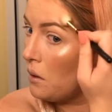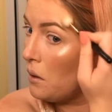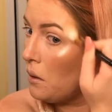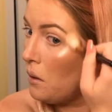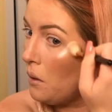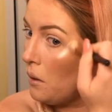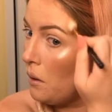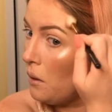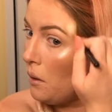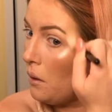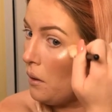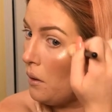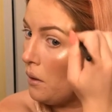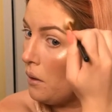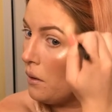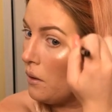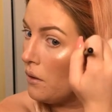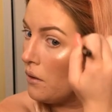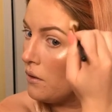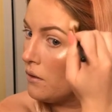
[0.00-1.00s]

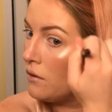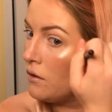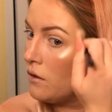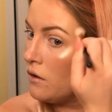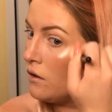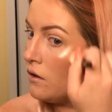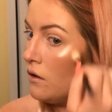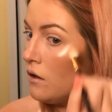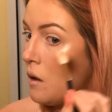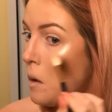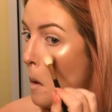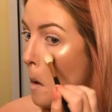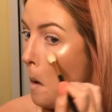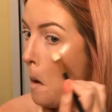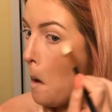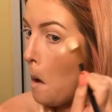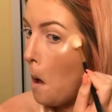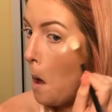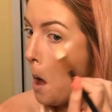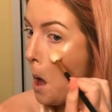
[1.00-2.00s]

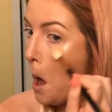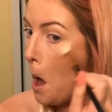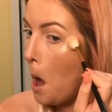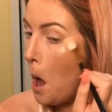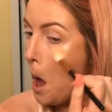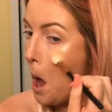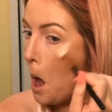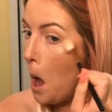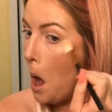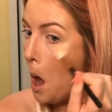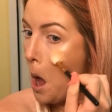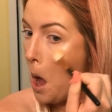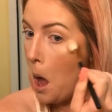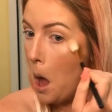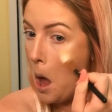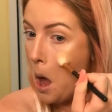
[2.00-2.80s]
[no speech]